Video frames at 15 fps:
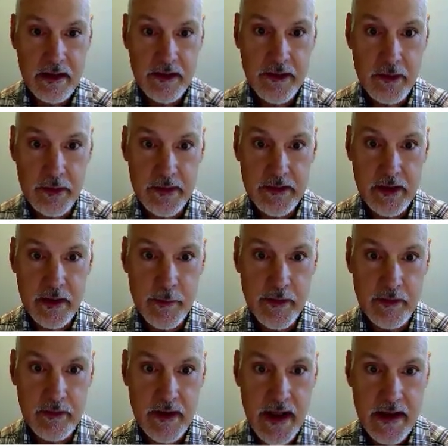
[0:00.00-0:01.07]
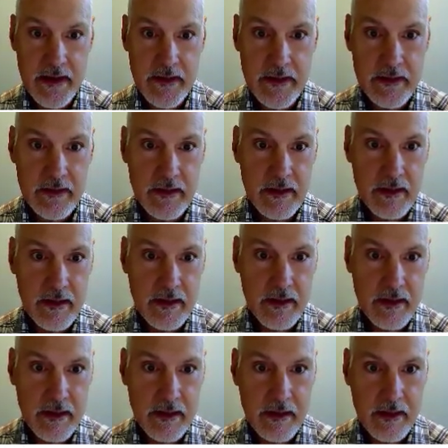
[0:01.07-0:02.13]
So in terms of length,
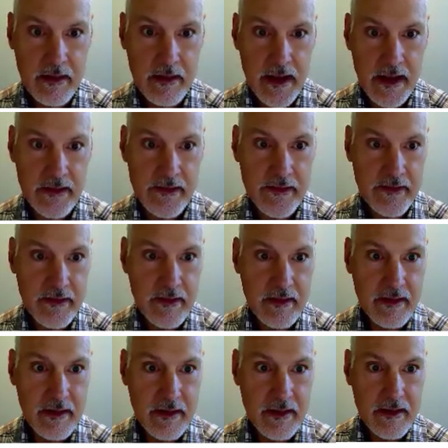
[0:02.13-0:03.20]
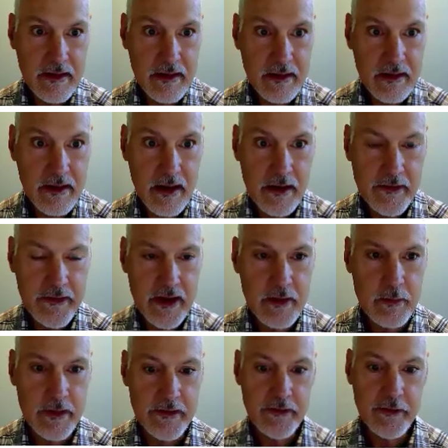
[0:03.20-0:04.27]
that's our
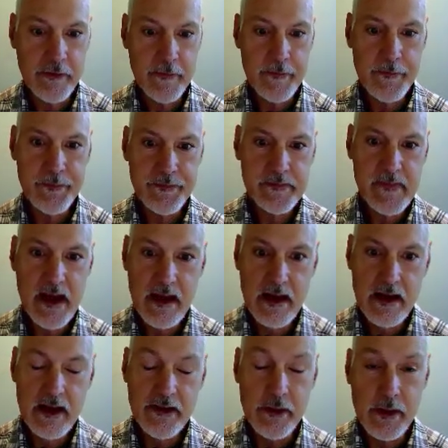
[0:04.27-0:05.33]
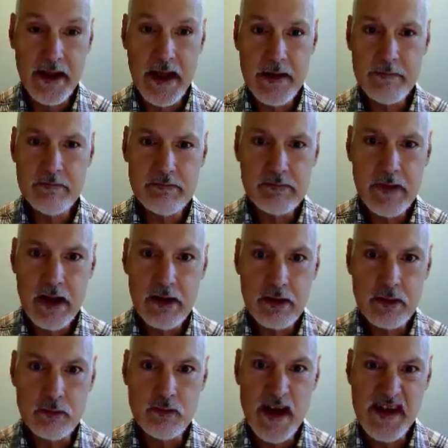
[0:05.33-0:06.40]
sequence. So again,
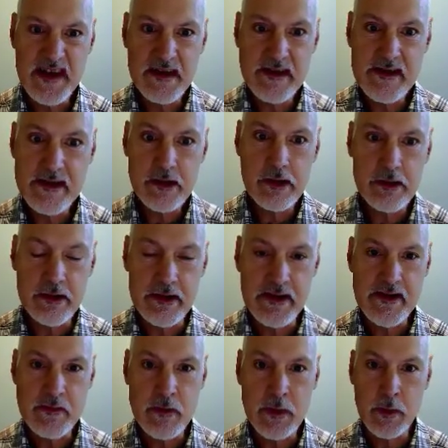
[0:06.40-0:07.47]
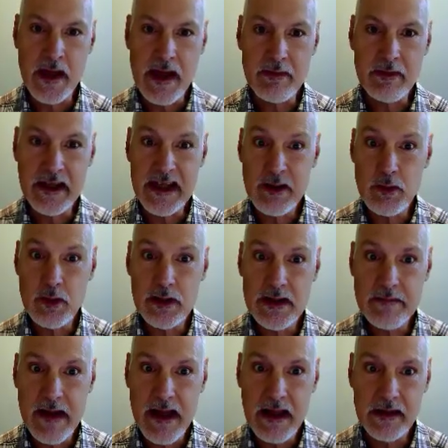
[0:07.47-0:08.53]
resonance occurs when we have equally
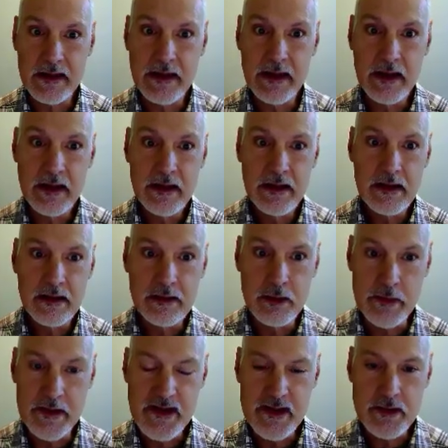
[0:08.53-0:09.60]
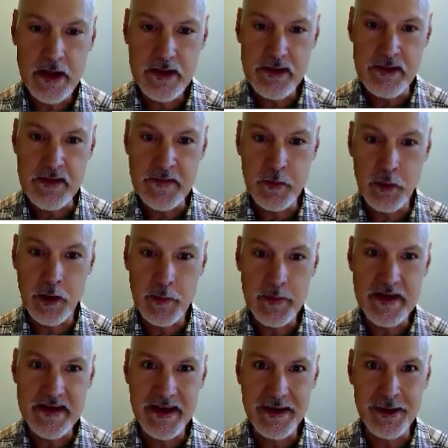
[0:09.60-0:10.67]
valid Lewis structures for a
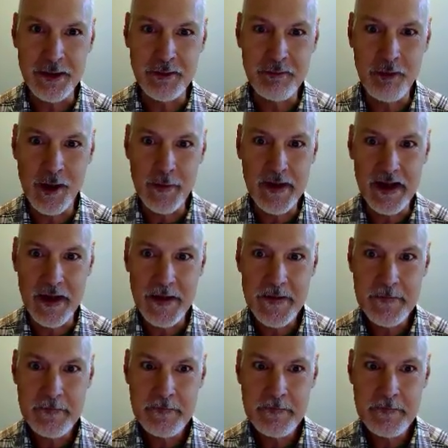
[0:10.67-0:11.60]
particular formula.